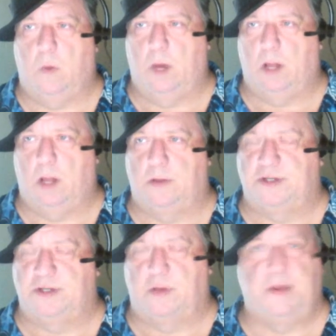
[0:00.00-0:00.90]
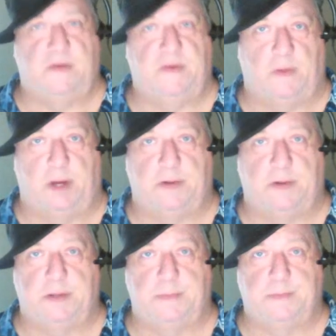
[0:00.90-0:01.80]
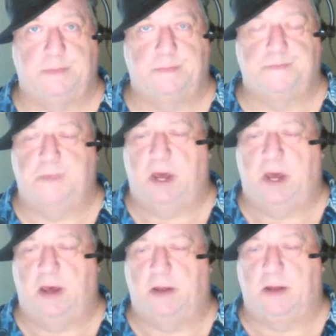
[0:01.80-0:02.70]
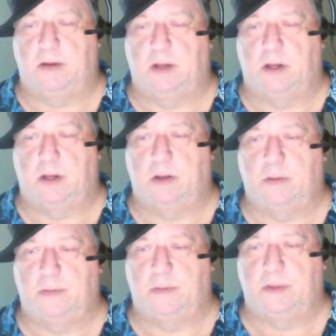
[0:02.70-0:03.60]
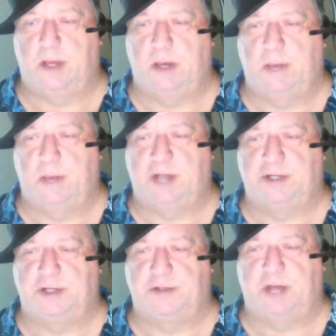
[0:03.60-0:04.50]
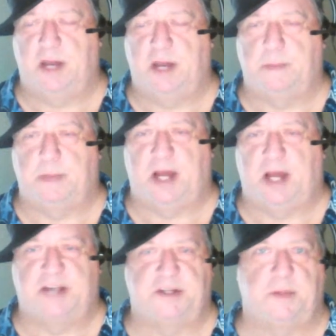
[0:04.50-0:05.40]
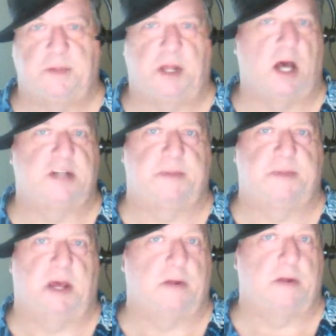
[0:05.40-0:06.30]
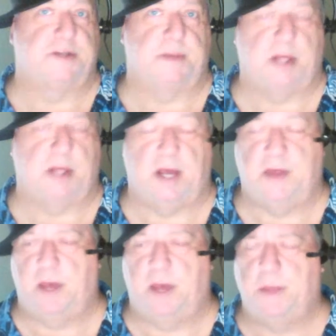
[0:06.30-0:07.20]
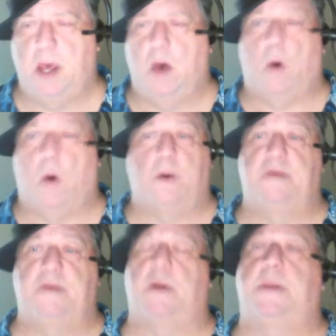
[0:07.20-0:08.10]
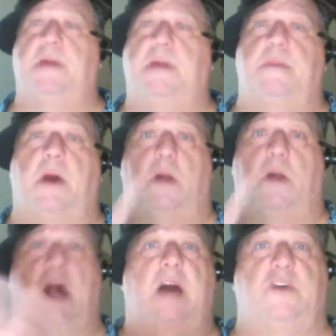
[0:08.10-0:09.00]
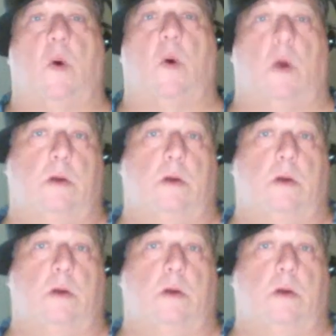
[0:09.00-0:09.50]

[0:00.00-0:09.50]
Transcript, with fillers: Well, there's no thief around, and the magic user can blast it with a knock spell or something like that, or even better, a locked door.